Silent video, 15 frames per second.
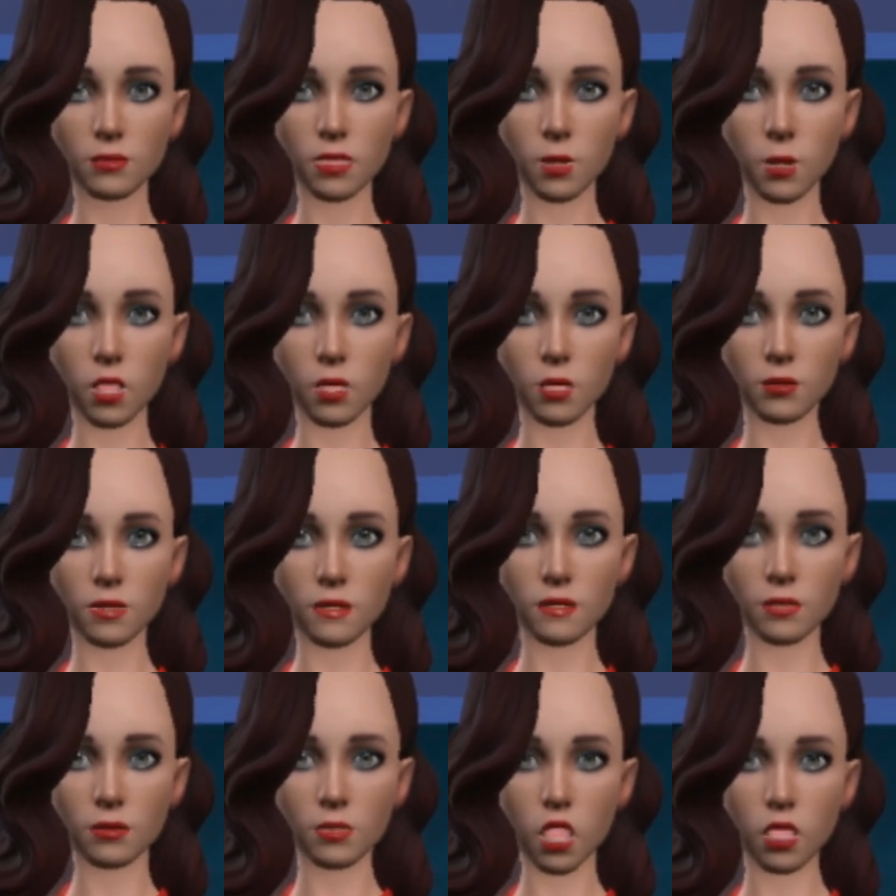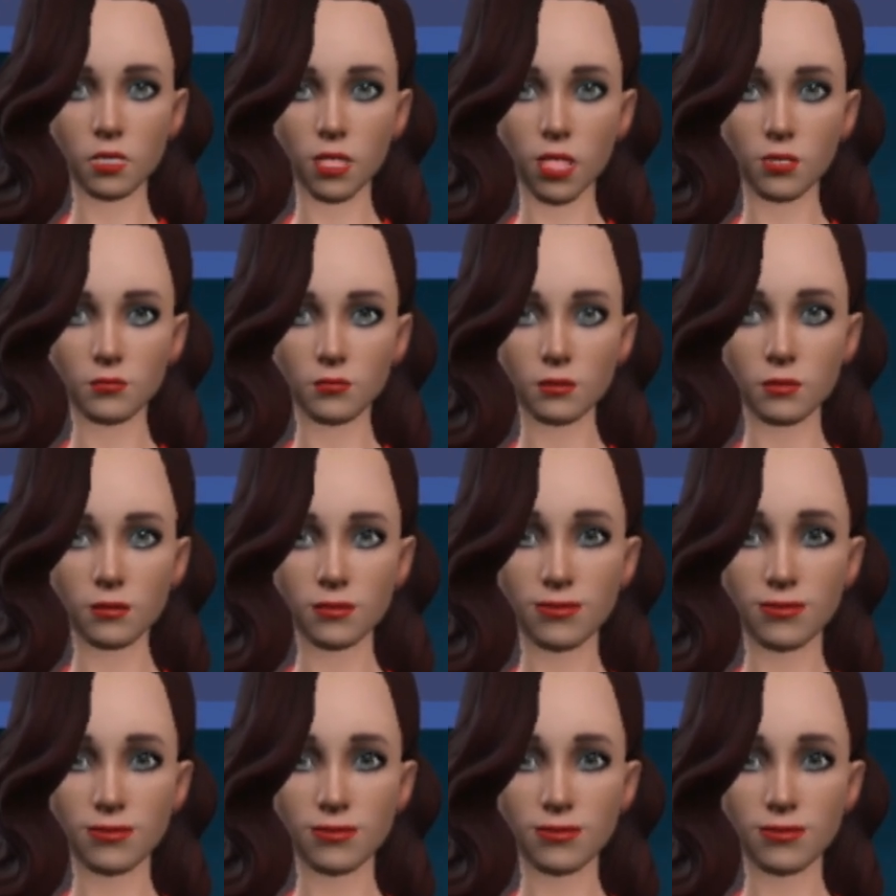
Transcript: like cooking or video games.